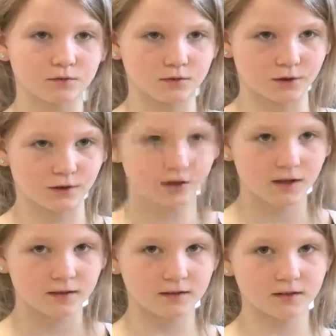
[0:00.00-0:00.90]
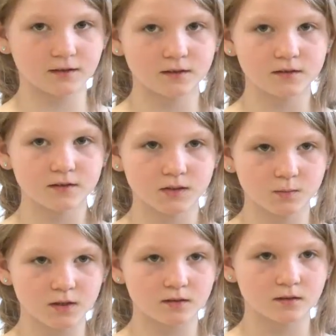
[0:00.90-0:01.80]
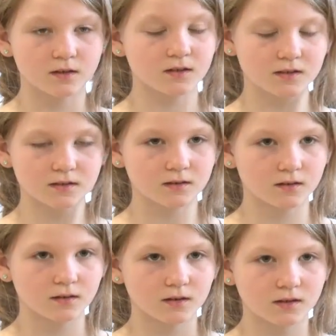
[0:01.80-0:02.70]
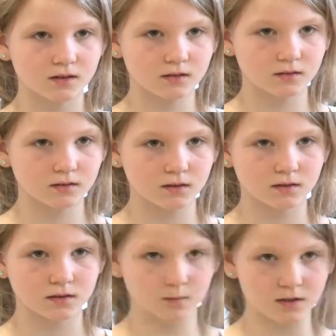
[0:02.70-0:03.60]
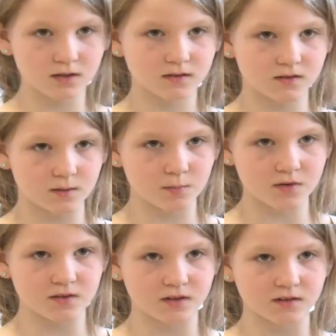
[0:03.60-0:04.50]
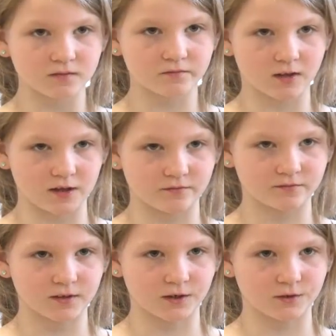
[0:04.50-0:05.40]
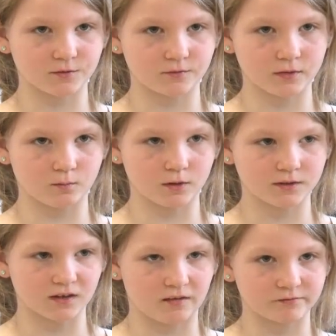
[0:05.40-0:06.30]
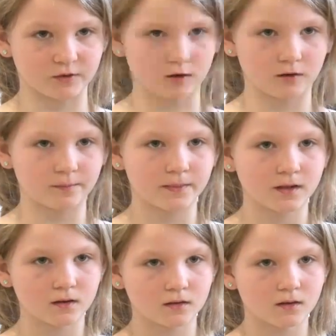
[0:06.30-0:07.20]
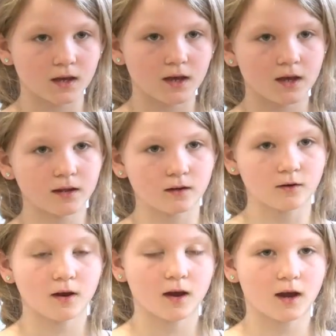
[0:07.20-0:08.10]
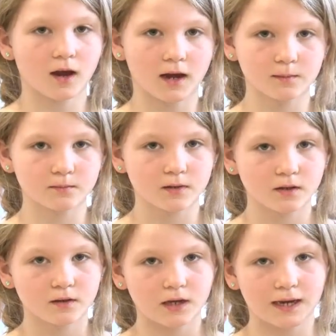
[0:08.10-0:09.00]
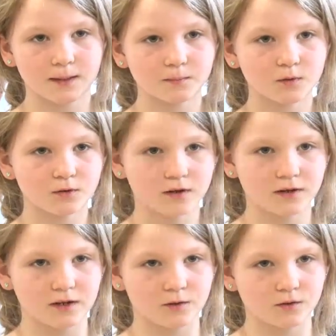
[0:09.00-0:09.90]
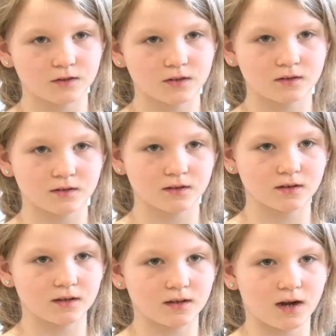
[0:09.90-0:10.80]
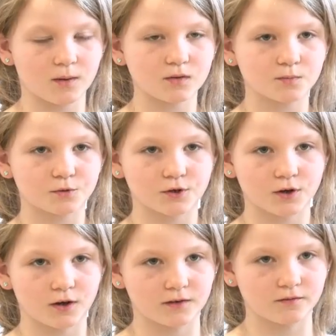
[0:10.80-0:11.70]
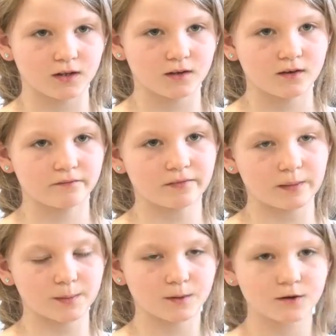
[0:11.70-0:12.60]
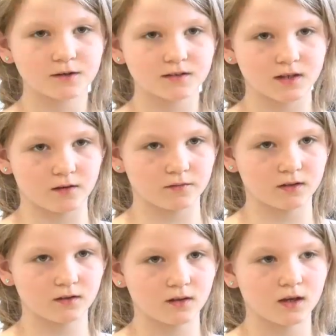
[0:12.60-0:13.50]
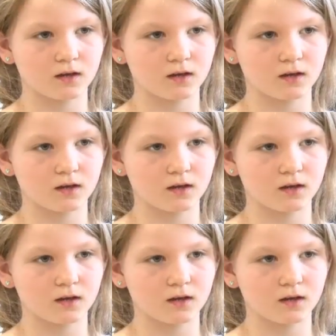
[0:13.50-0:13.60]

to learn that it is sweet sweet simple things of life that are the real ones after all. Hello. I'm I'm Laura Ingalls and I was born on February 7th